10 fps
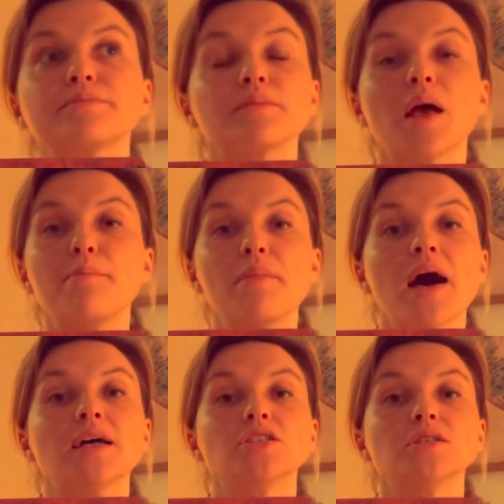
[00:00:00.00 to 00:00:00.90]

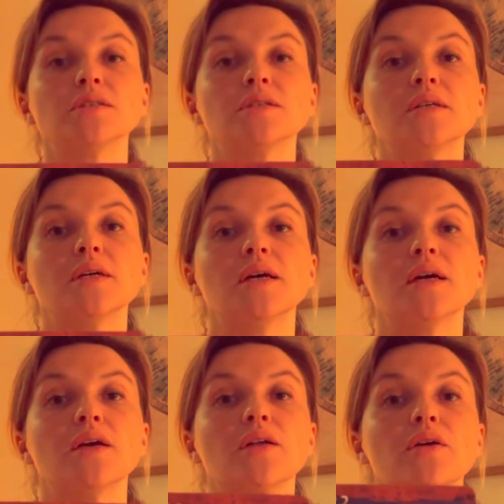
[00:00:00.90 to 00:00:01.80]
magic.
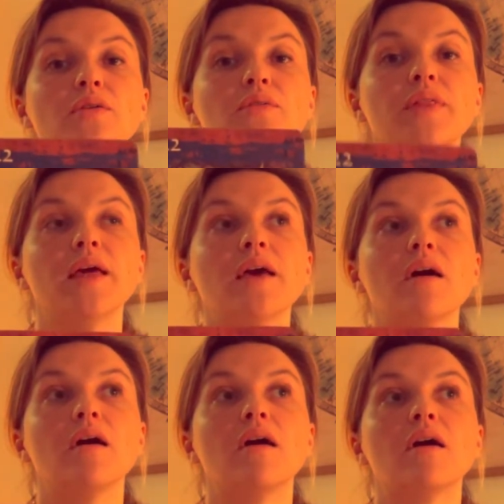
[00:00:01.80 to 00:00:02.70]
They
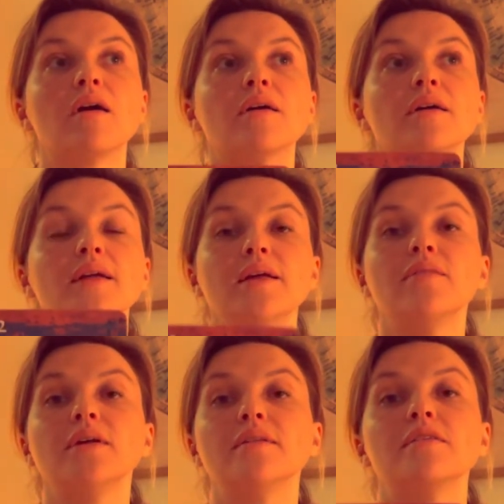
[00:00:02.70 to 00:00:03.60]
are
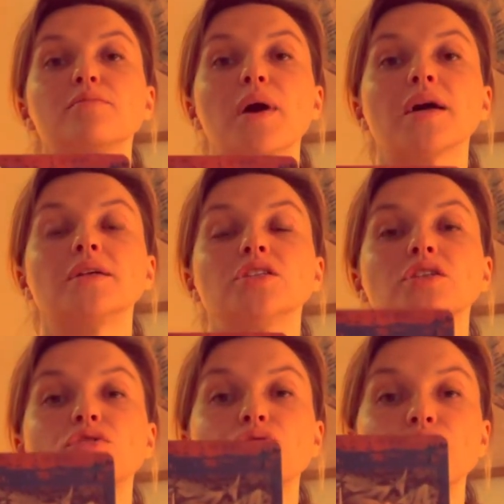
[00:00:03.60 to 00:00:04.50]
giving this magic
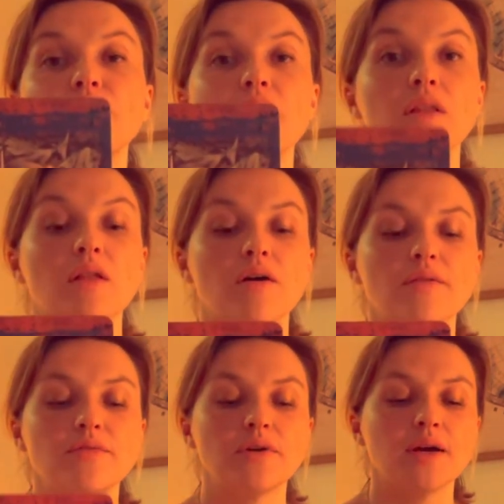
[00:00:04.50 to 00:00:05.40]
through their love.